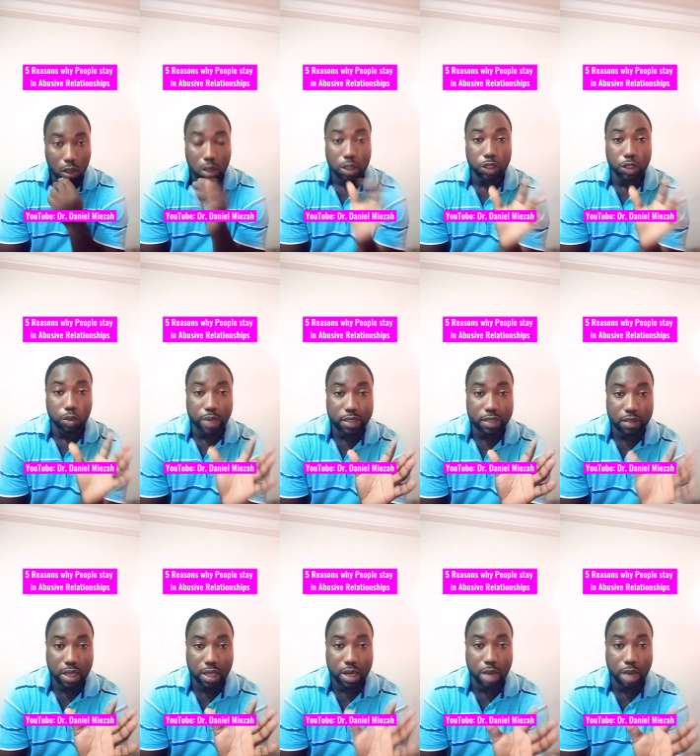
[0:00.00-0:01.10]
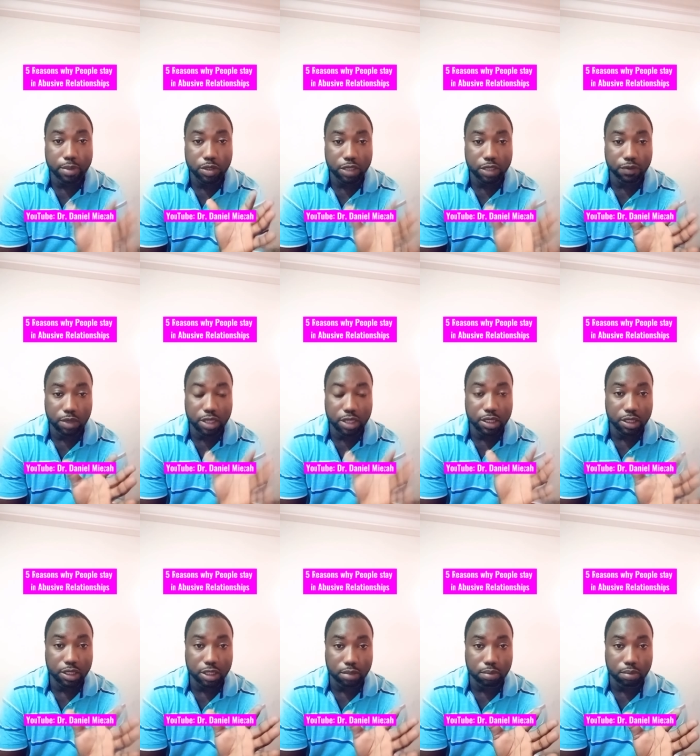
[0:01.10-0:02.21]
You may stay in an abusive
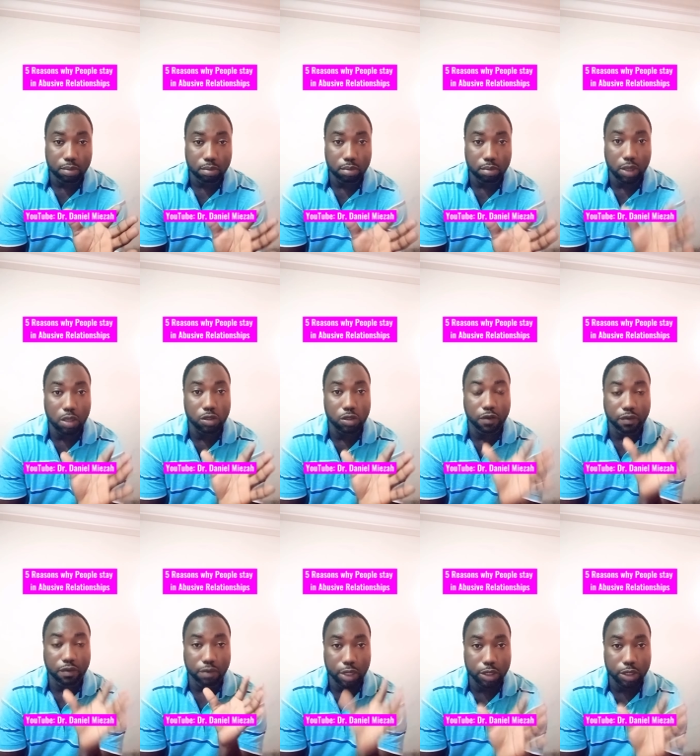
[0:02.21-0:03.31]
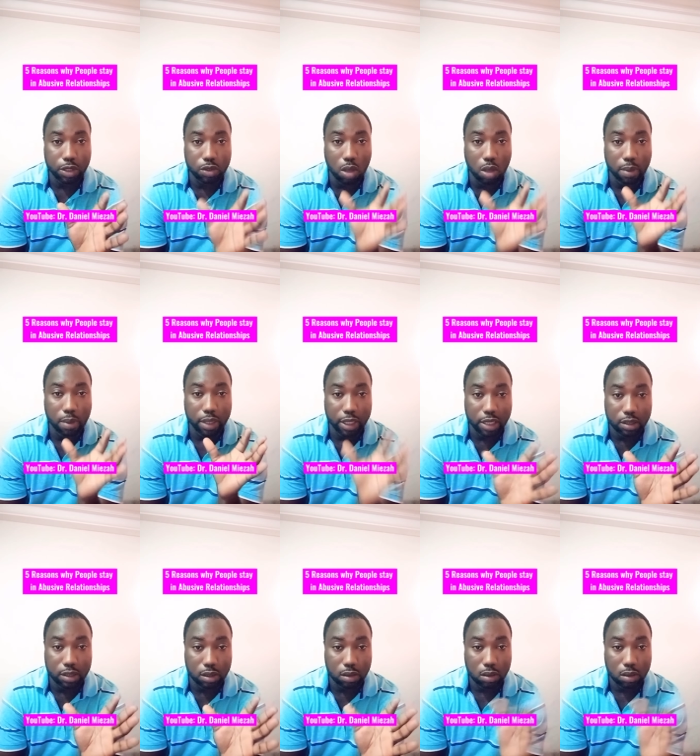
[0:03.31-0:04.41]
relationship because of religious
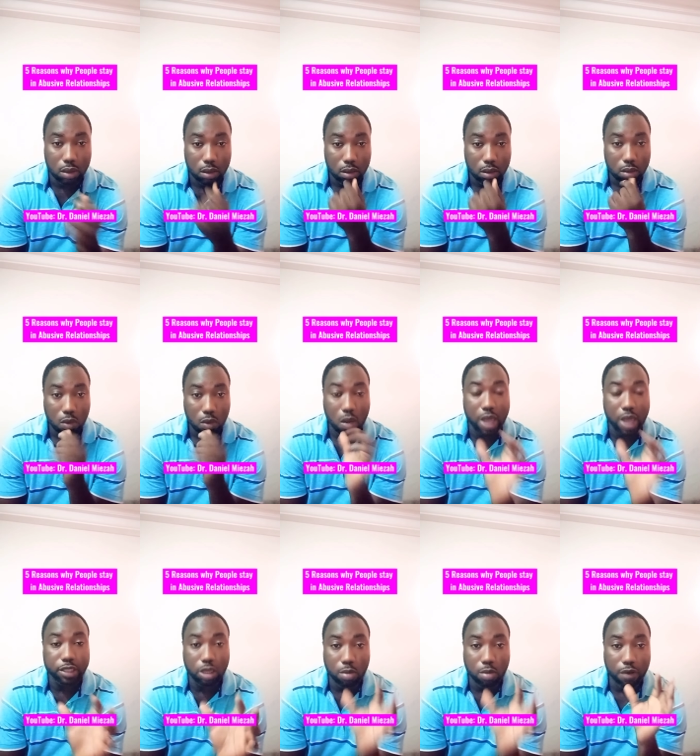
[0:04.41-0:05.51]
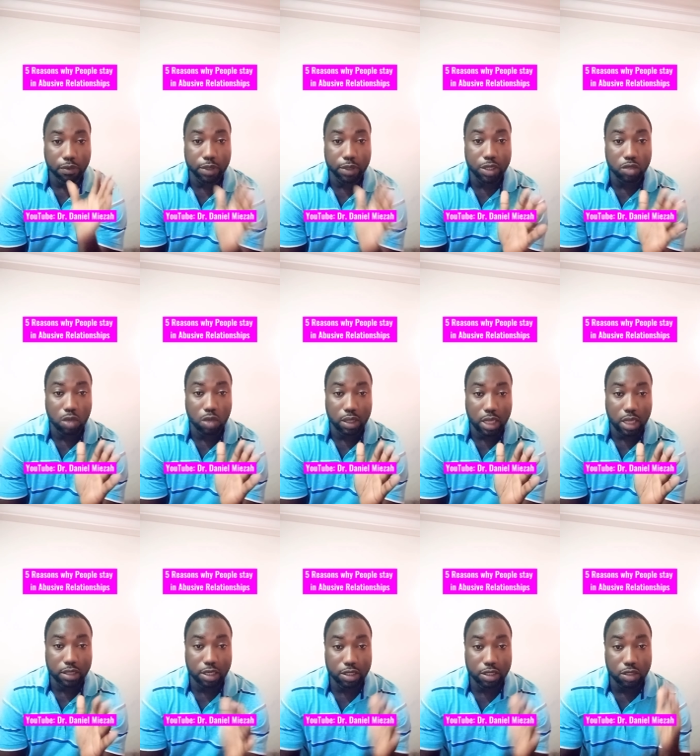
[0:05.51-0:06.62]
obligation. Quite a number of religious
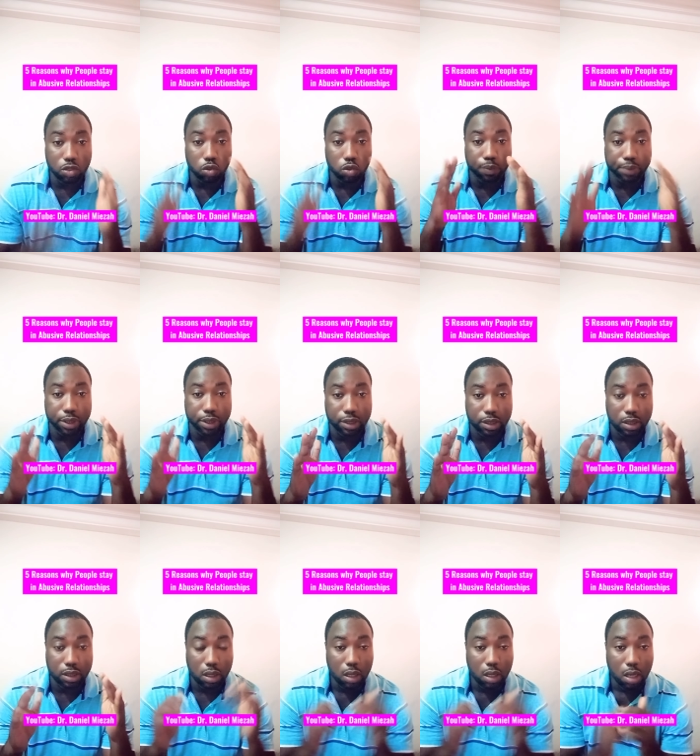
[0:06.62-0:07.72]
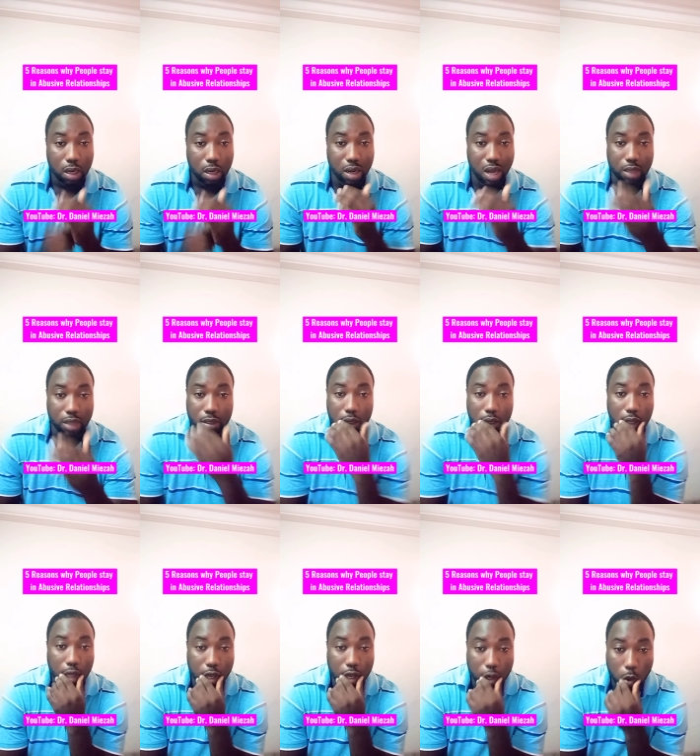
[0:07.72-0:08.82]
organizations do preach that
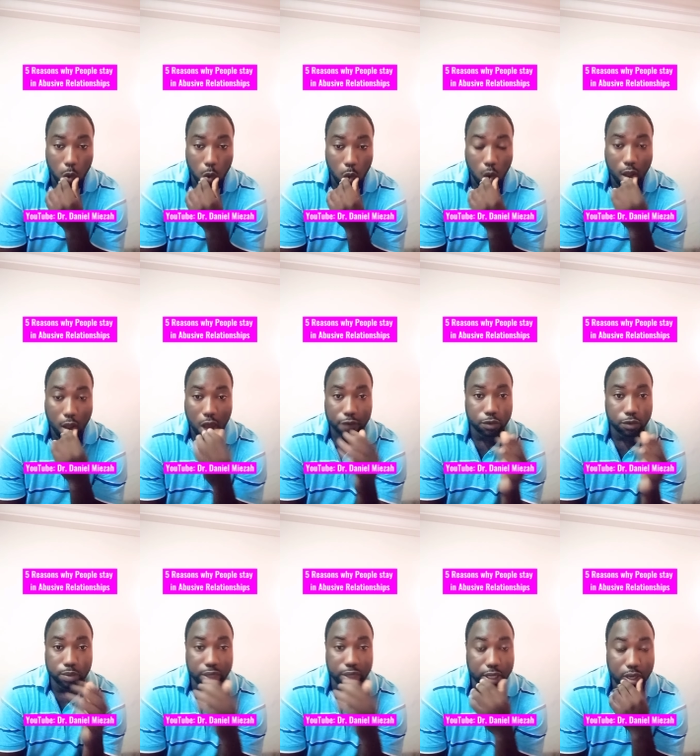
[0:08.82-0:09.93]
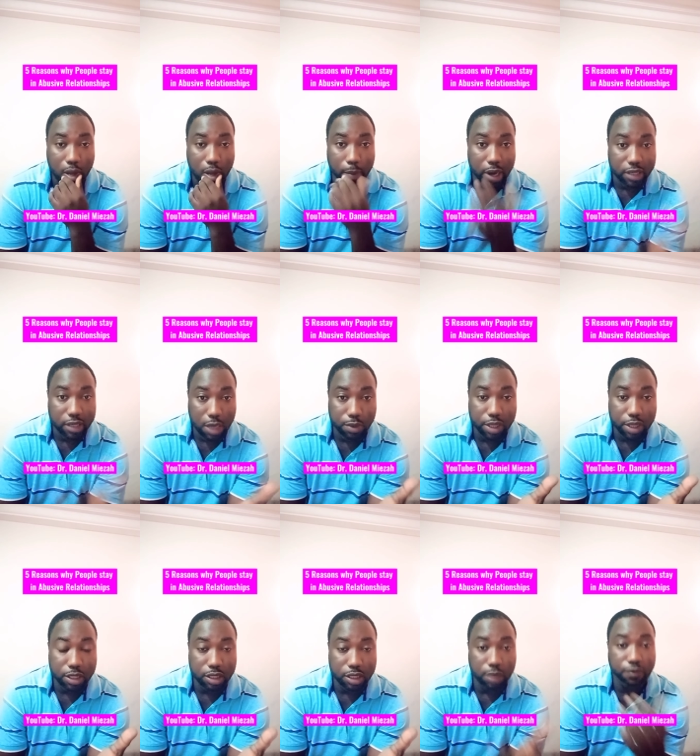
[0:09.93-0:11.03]
you have to be in a marital
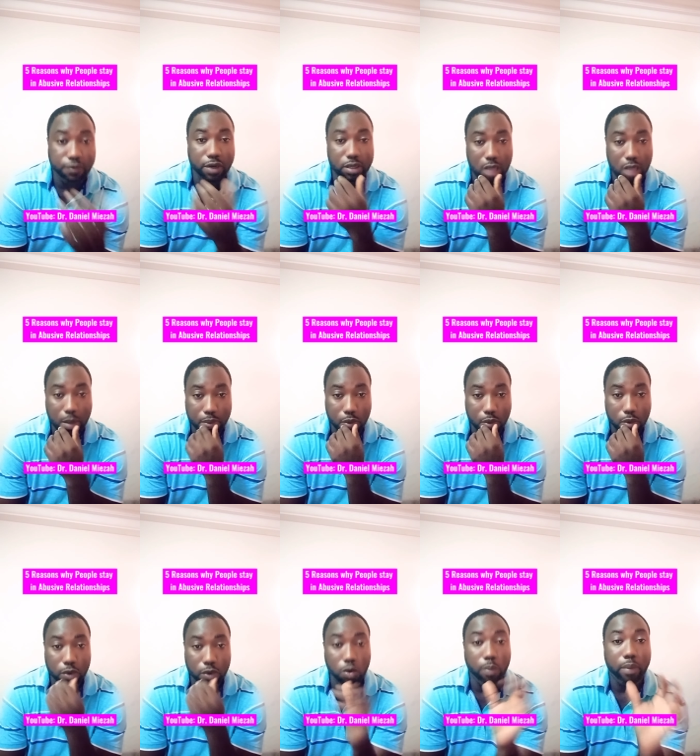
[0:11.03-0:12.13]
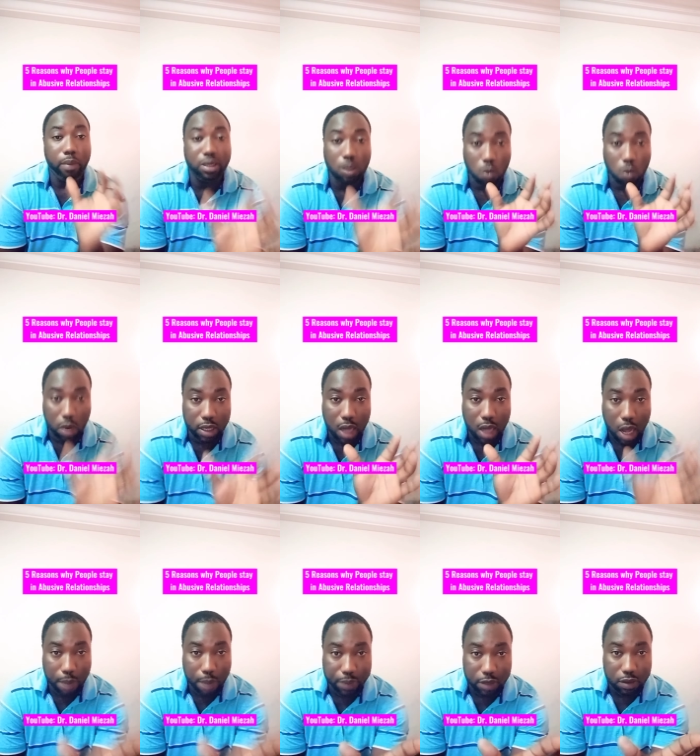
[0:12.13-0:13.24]
relationship, for example, no matter what
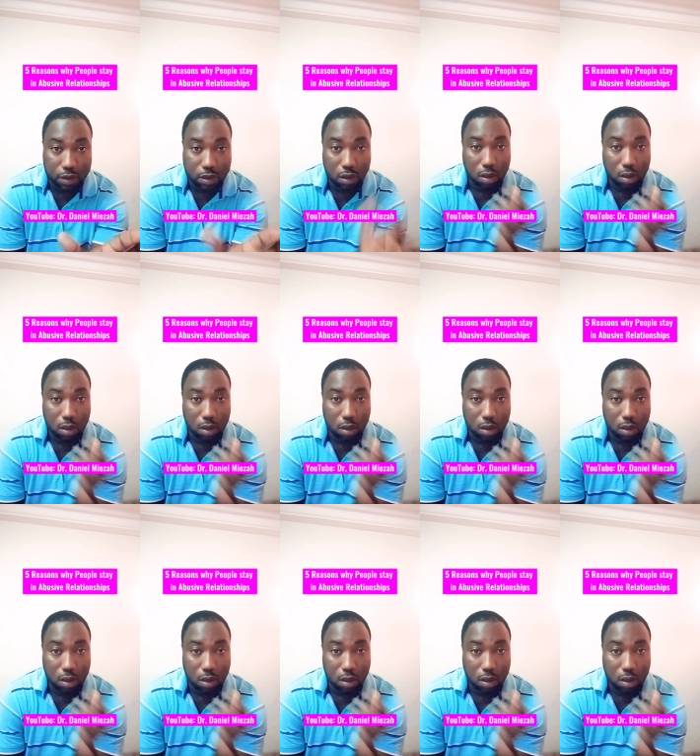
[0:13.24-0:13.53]
happens.